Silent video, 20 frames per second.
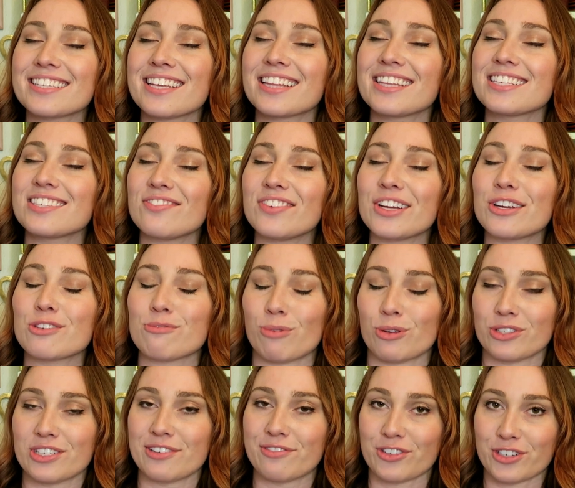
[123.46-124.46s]
I said, this video is
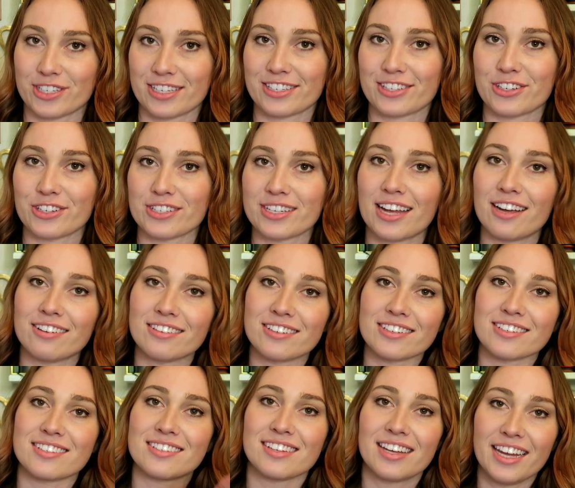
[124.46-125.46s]
mostly for sisters.
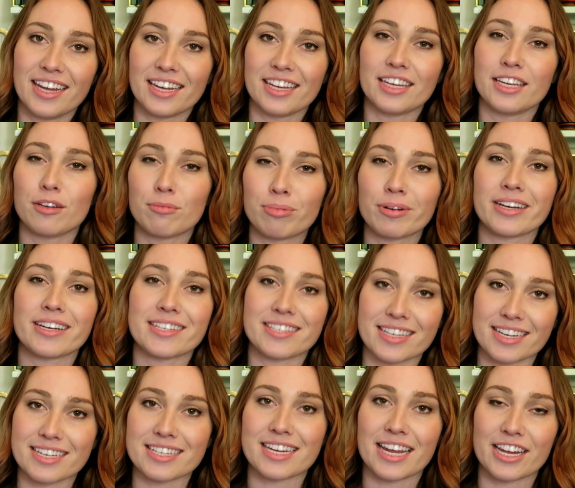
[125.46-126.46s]
Elders, you bring
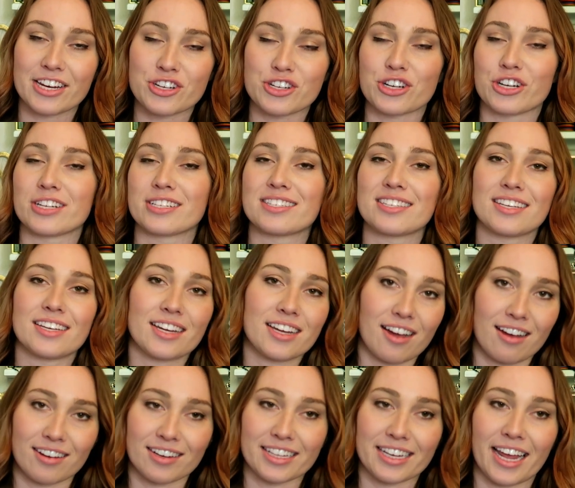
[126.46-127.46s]
six to eight shirts,
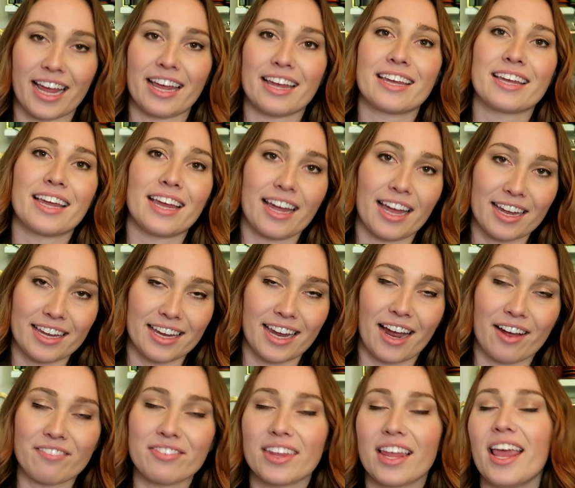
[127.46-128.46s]
call it a day, yeah.
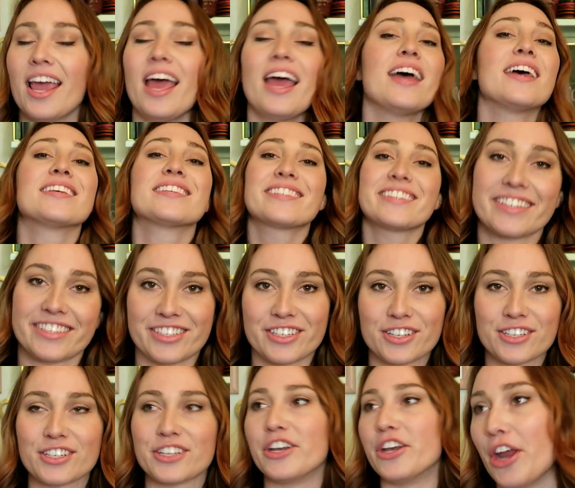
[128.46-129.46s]
yeah.
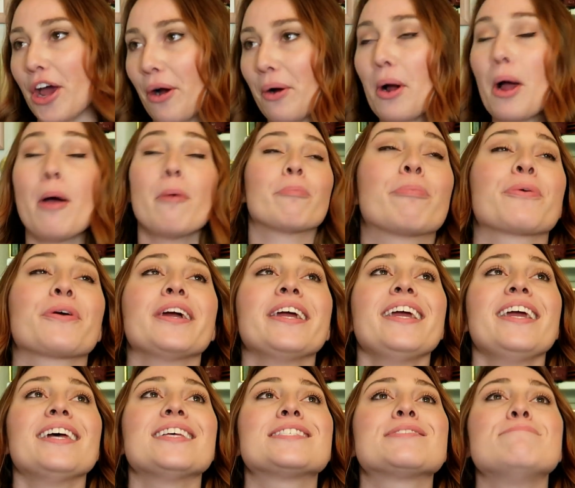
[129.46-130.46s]
Sisters, no.
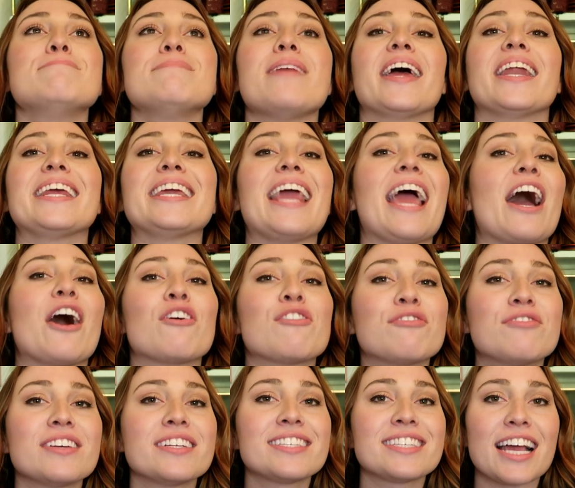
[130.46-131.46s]
Bring as many
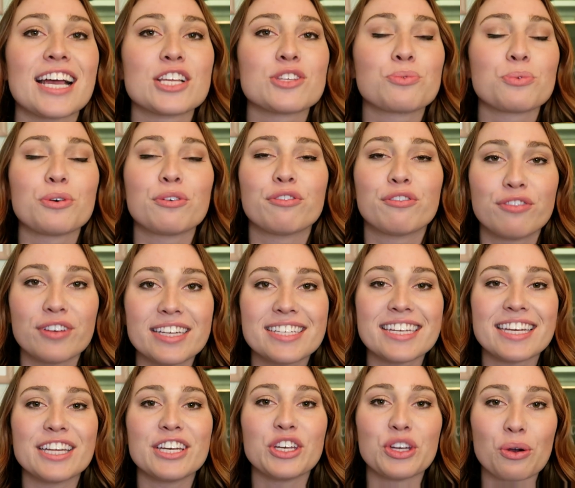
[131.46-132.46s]
outfits as will
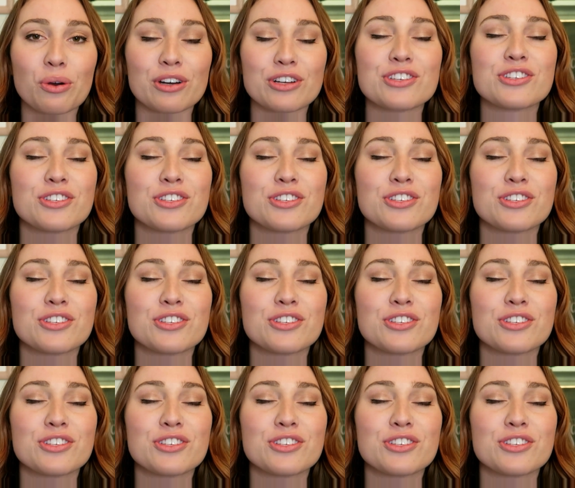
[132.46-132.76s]
fit in your